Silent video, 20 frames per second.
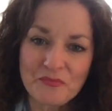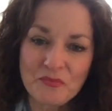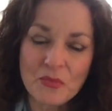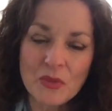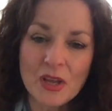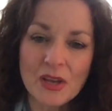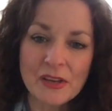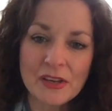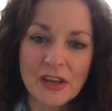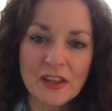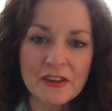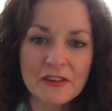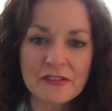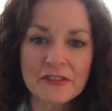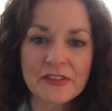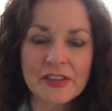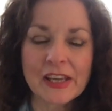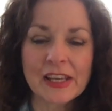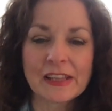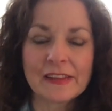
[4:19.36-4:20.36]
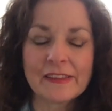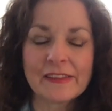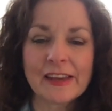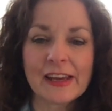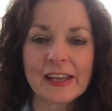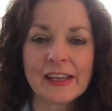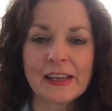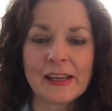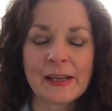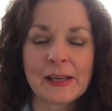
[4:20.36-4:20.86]
another thing
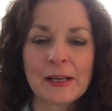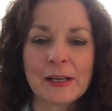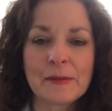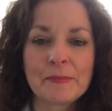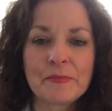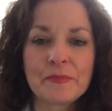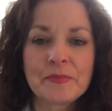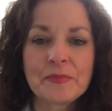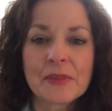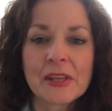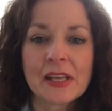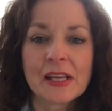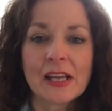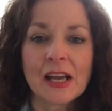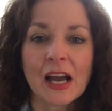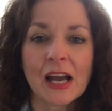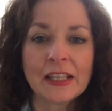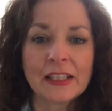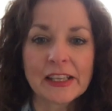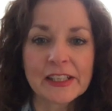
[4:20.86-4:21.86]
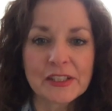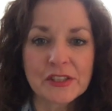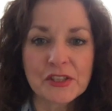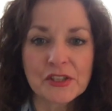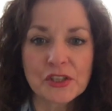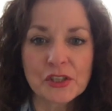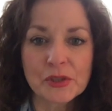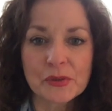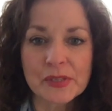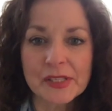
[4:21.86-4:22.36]
that I like to
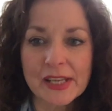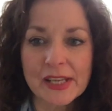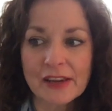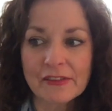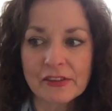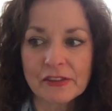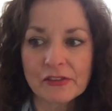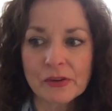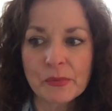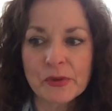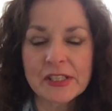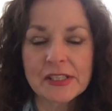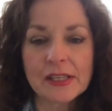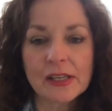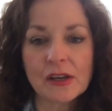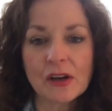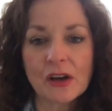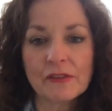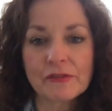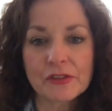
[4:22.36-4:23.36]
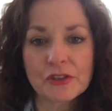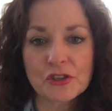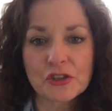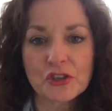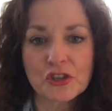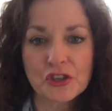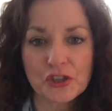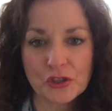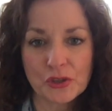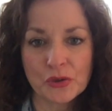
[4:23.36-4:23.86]
do is have everyone take off their
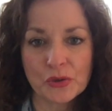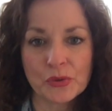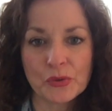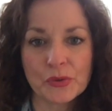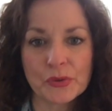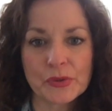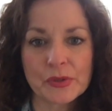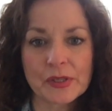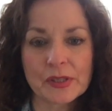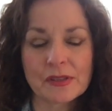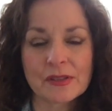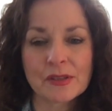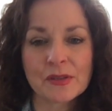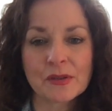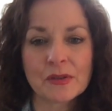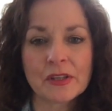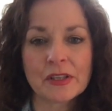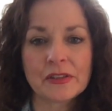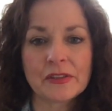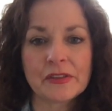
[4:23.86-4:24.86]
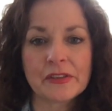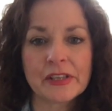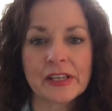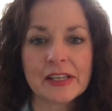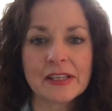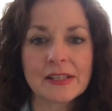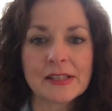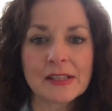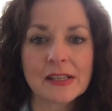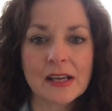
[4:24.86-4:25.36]
shoes so that they're
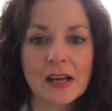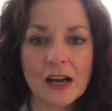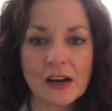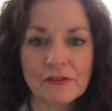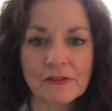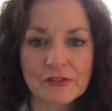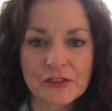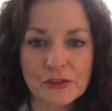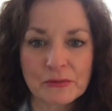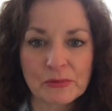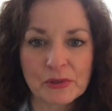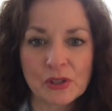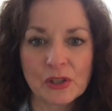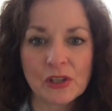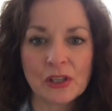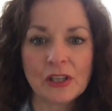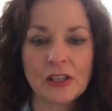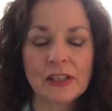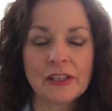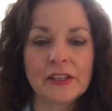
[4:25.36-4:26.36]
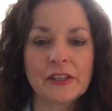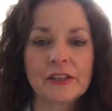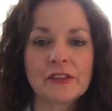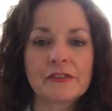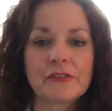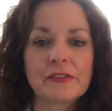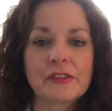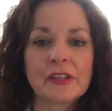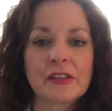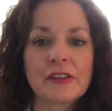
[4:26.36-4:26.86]
nice and comfortable, and
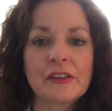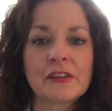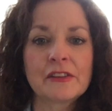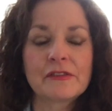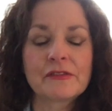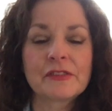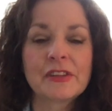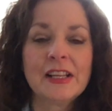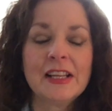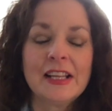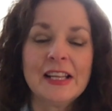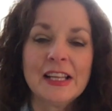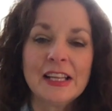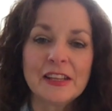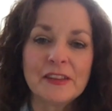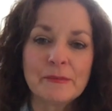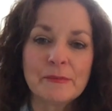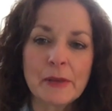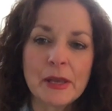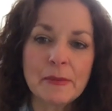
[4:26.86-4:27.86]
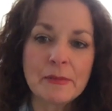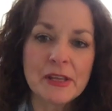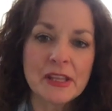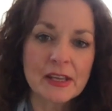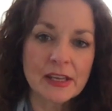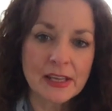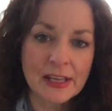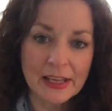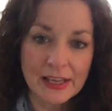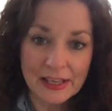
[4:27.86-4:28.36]
they're maybe they
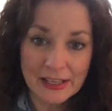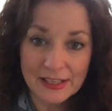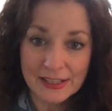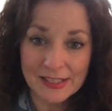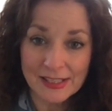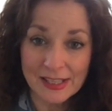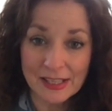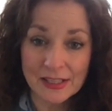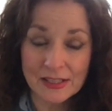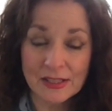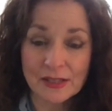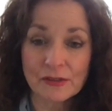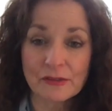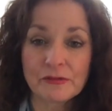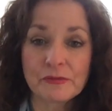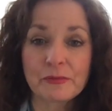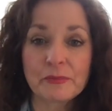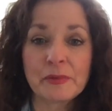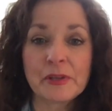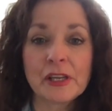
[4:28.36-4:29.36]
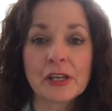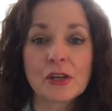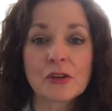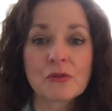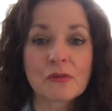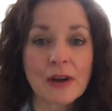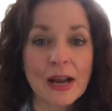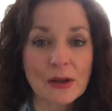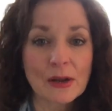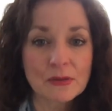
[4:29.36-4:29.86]
can get a sense of being
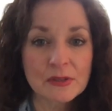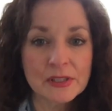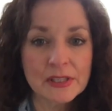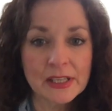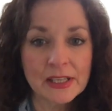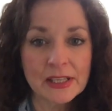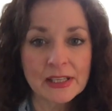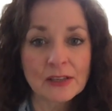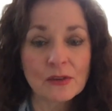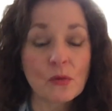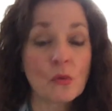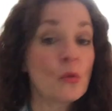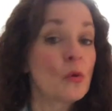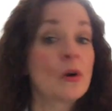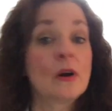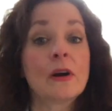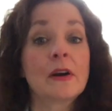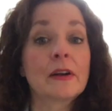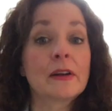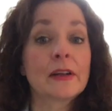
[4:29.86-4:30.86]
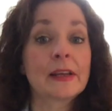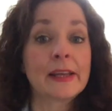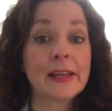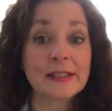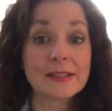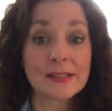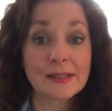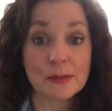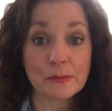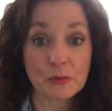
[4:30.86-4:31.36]
grounded or get
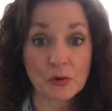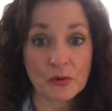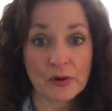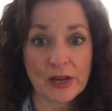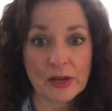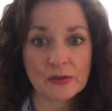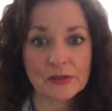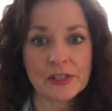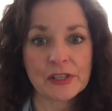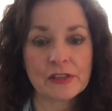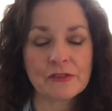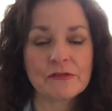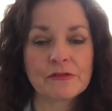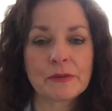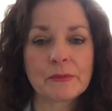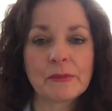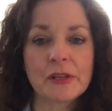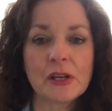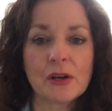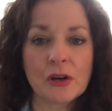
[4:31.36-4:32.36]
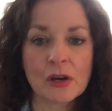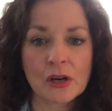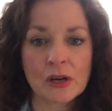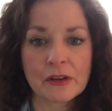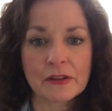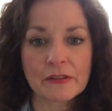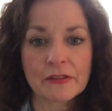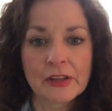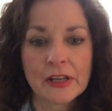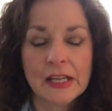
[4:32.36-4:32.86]
some grounding from the
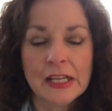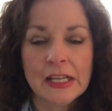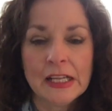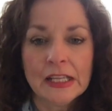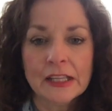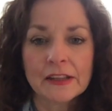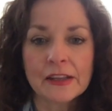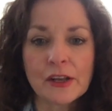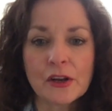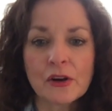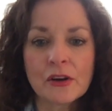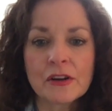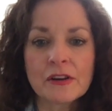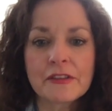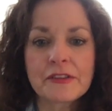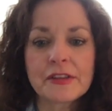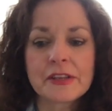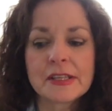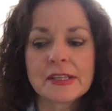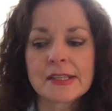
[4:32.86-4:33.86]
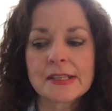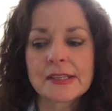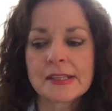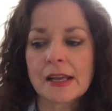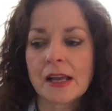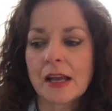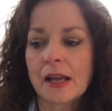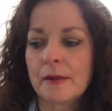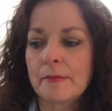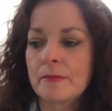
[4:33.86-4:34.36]
earth. The earth is
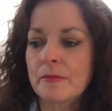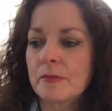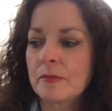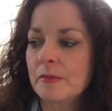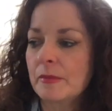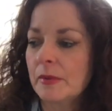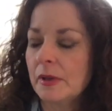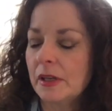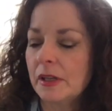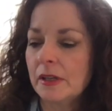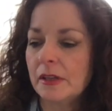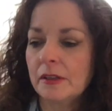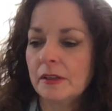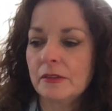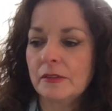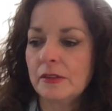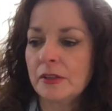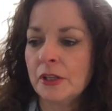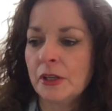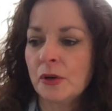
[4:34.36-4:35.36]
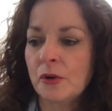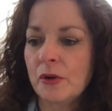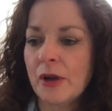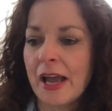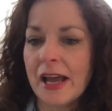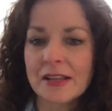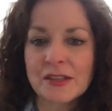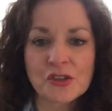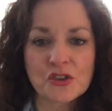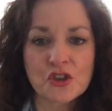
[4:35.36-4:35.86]

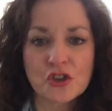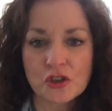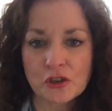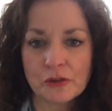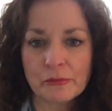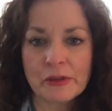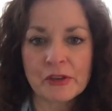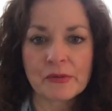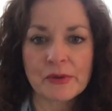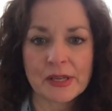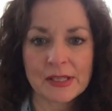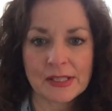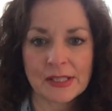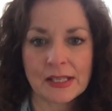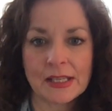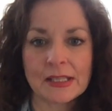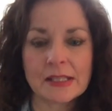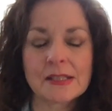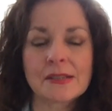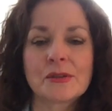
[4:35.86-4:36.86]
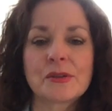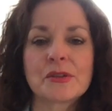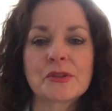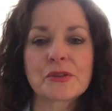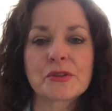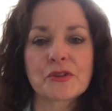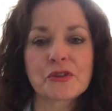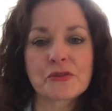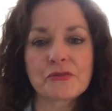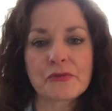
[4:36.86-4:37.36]
has a Schumann resonance, so there's
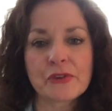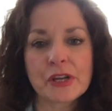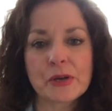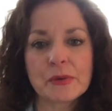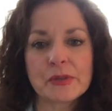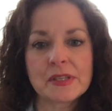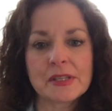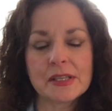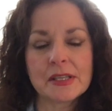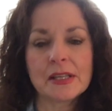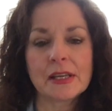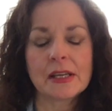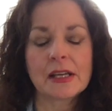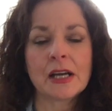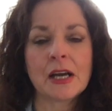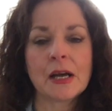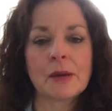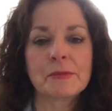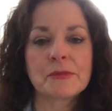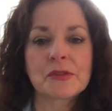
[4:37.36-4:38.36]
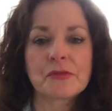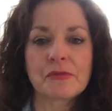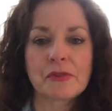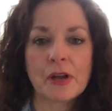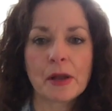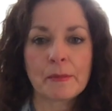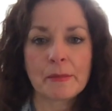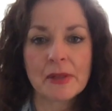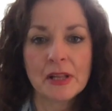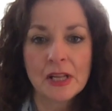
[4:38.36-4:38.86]
this frequency that comes
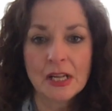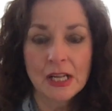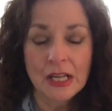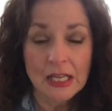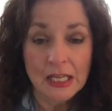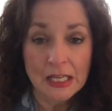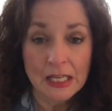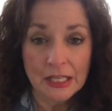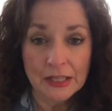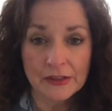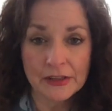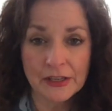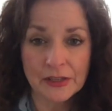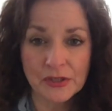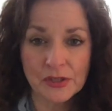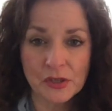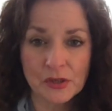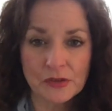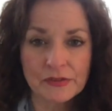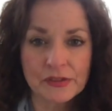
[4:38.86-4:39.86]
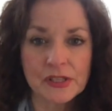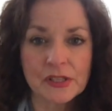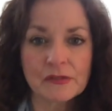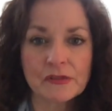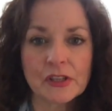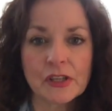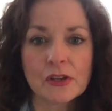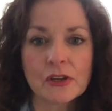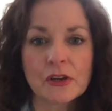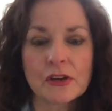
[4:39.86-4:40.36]
from the surface of
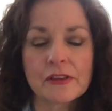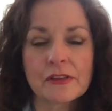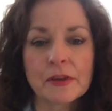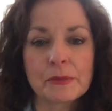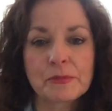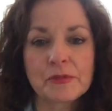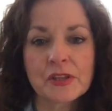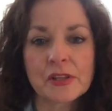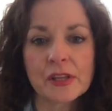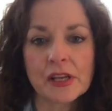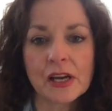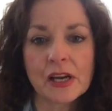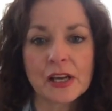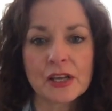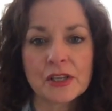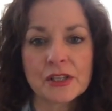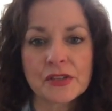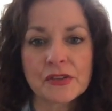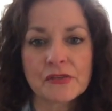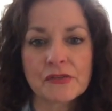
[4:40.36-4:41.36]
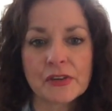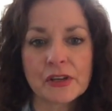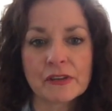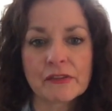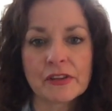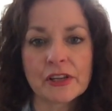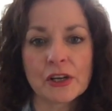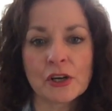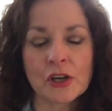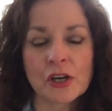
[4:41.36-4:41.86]
the earth up to the ionosphere of
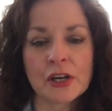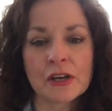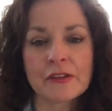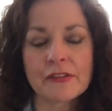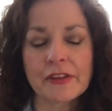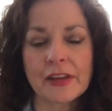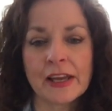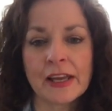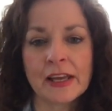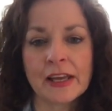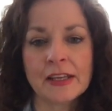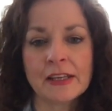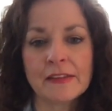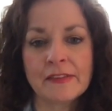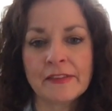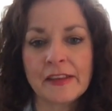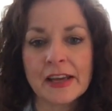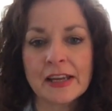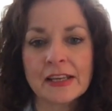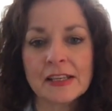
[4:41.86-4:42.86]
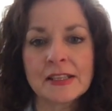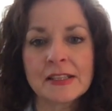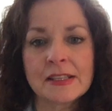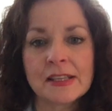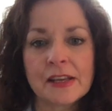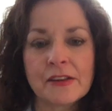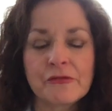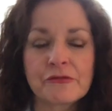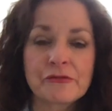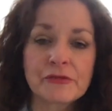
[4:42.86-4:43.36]
the earth, and that is
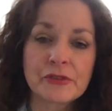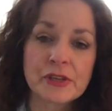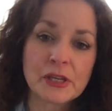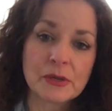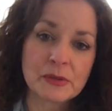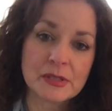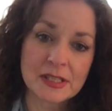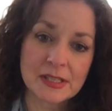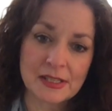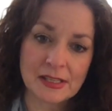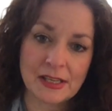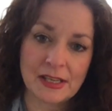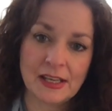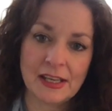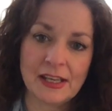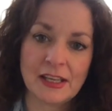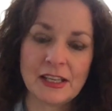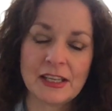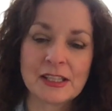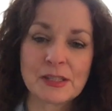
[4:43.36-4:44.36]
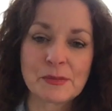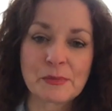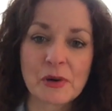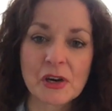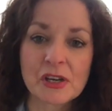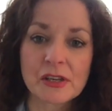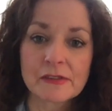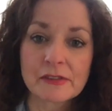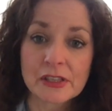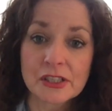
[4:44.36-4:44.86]
a frequency, it's
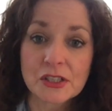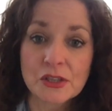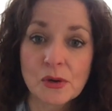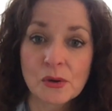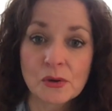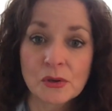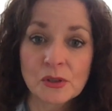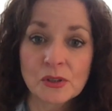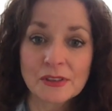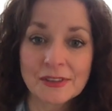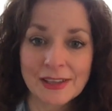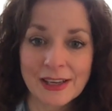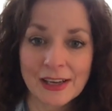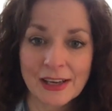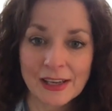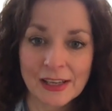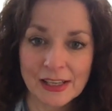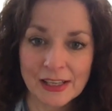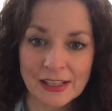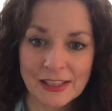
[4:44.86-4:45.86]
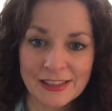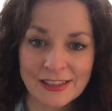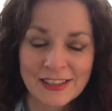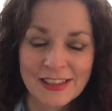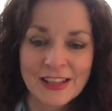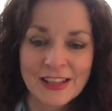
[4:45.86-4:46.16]
part of our tonal diet